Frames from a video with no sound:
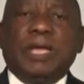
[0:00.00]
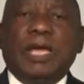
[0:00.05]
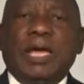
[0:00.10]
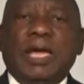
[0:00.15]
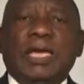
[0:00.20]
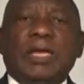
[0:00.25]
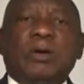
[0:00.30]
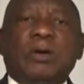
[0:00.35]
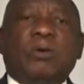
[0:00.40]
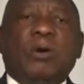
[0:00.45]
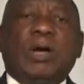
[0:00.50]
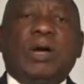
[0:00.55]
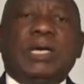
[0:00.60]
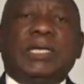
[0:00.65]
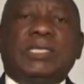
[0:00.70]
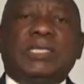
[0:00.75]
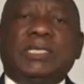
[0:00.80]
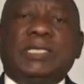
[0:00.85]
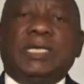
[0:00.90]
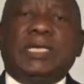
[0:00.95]

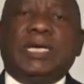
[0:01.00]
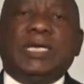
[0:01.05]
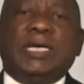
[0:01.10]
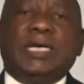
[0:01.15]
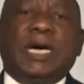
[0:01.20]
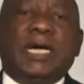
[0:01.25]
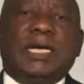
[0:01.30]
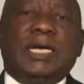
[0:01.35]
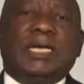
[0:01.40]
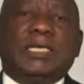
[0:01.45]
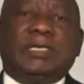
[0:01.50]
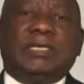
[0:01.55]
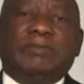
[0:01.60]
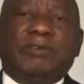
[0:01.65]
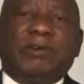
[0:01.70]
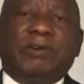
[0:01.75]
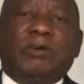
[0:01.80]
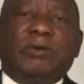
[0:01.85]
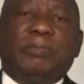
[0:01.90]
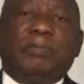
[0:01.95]
inequality, and
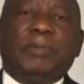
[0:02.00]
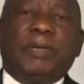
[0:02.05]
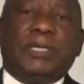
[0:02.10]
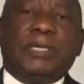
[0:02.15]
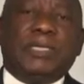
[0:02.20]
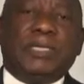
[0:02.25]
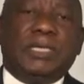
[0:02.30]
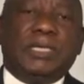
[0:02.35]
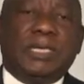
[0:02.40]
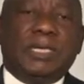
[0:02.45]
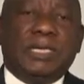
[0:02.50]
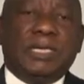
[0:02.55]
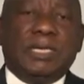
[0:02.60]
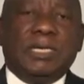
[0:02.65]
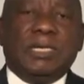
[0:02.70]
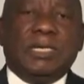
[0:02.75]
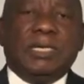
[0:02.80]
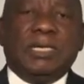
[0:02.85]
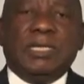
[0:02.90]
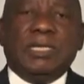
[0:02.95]
underdevelopment
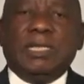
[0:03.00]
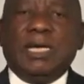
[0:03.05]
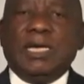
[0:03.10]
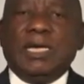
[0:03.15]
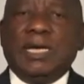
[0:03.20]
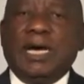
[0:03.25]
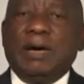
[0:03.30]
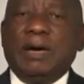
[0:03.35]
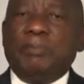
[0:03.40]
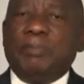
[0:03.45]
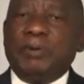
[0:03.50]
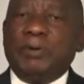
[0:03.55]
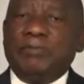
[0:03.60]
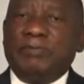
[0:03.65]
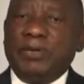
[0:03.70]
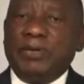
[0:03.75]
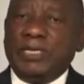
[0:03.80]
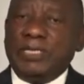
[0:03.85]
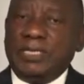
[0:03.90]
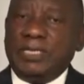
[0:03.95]
that are
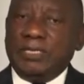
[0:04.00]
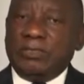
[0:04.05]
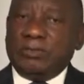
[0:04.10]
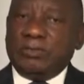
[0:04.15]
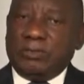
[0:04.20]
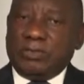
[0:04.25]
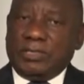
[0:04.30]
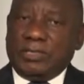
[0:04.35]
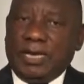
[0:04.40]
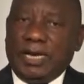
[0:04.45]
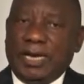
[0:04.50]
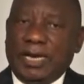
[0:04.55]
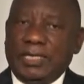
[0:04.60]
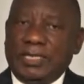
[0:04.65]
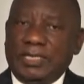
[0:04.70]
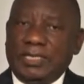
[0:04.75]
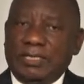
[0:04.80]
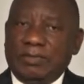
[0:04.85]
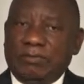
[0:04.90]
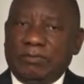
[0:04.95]
preventing
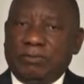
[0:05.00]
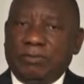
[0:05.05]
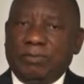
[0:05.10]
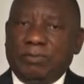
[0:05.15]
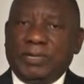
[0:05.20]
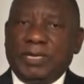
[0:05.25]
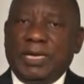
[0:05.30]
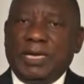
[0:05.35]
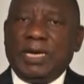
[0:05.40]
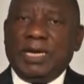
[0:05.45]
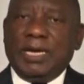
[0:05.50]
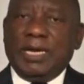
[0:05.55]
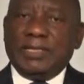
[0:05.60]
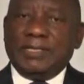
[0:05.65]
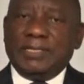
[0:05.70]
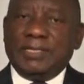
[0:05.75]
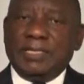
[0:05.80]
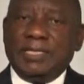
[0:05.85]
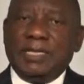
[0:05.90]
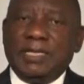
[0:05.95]
societies from
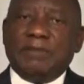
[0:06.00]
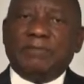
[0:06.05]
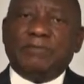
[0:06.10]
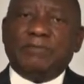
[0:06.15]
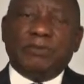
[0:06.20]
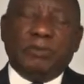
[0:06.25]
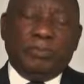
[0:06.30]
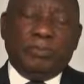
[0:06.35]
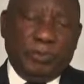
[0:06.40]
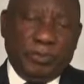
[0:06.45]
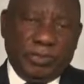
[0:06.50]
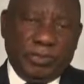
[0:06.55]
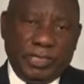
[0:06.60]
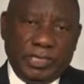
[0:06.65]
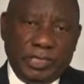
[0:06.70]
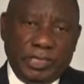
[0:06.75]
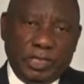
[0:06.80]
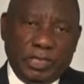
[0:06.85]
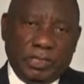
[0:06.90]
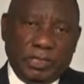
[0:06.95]
realizing their full
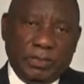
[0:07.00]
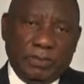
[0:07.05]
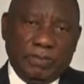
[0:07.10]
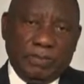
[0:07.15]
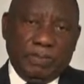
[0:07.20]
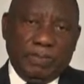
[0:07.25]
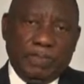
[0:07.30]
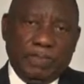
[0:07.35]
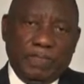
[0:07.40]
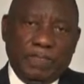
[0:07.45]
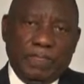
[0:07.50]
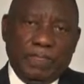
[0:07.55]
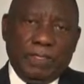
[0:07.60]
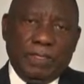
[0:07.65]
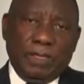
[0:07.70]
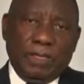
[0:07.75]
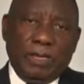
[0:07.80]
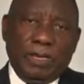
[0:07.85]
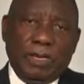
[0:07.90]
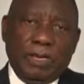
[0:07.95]
potential.
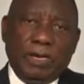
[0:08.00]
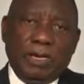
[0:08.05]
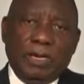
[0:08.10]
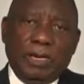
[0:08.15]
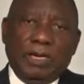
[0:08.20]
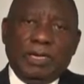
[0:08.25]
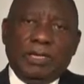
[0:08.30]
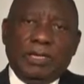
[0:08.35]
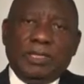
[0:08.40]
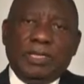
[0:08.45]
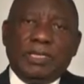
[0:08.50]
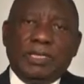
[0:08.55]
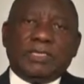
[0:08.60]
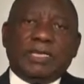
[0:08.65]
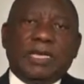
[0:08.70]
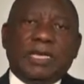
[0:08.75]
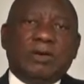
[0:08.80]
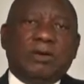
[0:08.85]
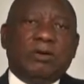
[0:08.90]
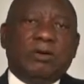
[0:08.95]
This
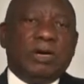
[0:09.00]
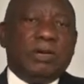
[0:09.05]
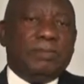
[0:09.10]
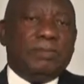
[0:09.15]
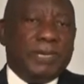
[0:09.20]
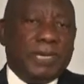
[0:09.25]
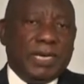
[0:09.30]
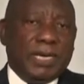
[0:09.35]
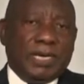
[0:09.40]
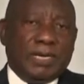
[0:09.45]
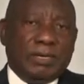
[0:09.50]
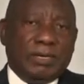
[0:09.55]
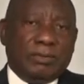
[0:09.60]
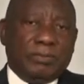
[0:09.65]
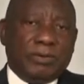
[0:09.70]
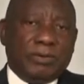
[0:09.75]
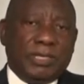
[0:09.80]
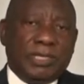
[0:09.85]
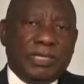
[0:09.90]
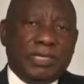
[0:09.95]
can only be done
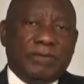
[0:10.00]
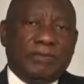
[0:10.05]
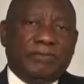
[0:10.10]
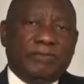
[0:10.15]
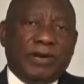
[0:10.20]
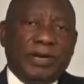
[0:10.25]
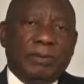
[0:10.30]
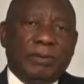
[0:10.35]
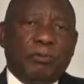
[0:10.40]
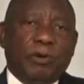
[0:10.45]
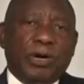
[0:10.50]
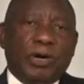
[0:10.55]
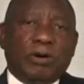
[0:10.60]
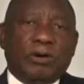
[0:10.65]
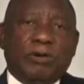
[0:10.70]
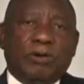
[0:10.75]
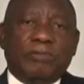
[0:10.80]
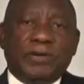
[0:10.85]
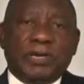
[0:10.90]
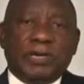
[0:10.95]
within the framework
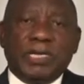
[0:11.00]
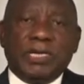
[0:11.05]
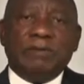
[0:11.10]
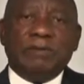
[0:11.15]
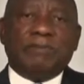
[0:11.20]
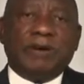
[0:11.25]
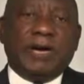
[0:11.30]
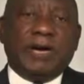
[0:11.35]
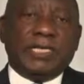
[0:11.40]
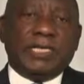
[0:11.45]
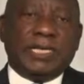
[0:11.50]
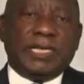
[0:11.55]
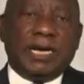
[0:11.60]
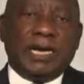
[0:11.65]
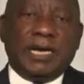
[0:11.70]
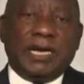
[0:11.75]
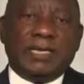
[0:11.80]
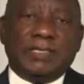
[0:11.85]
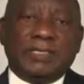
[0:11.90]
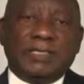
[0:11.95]
of a
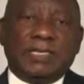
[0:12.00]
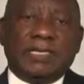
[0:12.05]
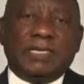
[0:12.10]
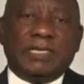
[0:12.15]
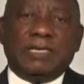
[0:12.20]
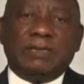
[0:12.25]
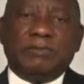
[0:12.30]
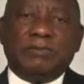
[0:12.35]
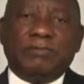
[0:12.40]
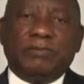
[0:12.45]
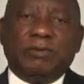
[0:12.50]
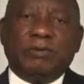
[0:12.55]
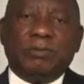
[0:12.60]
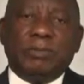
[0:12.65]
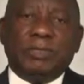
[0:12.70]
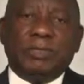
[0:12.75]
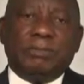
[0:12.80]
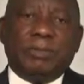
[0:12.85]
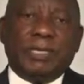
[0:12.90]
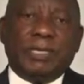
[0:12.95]
revitalized and
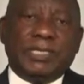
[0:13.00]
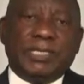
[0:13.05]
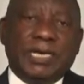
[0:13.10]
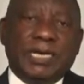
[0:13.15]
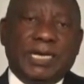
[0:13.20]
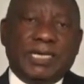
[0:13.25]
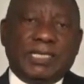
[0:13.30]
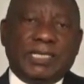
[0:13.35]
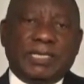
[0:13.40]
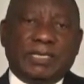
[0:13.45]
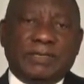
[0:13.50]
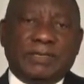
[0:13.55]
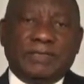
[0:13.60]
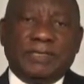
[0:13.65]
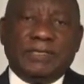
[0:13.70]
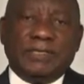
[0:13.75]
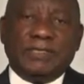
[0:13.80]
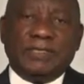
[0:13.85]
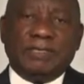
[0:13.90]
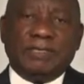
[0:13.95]
reformed multilateral
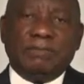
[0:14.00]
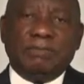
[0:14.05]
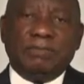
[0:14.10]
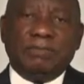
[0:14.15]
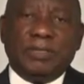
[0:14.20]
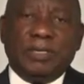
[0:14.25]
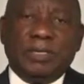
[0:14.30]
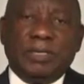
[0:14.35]
system